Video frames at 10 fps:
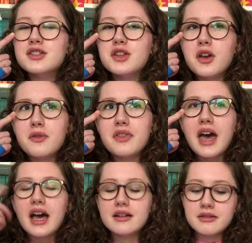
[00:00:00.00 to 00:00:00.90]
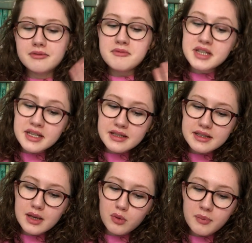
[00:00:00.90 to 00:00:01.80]
So that didn't
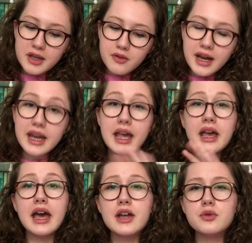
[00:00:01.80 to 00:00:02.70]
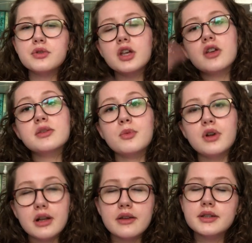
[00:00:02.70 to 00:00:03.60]
sit with me great. And also,
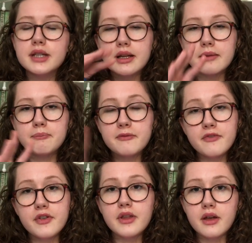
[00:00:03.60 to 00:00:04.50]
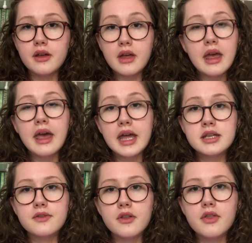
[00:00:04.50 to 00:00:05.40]
spoilers for the end
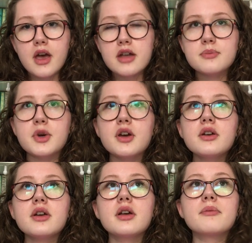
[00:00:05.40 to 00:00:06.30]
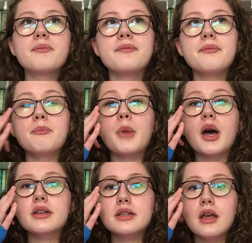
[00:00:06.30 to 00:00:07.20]
of the third book.
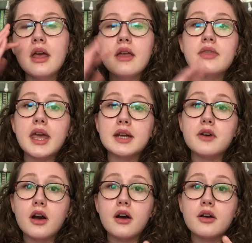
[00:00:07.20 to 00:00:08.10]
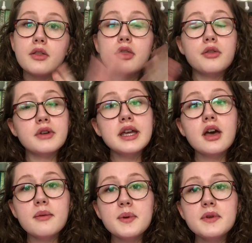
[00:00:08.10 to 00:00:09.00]
But there are 3
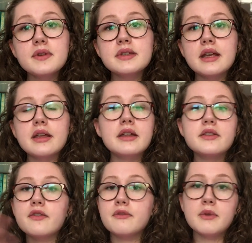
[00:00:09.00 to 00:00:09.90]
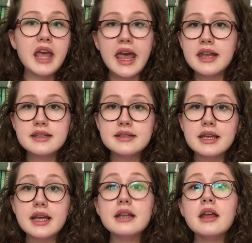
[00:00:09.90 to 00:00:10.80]
couples. In the end
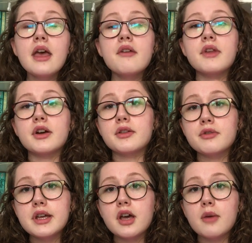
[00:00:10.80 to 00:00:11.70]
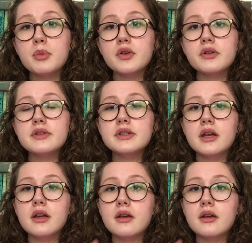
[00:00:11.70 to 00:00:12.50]
scene, there are 3 couples.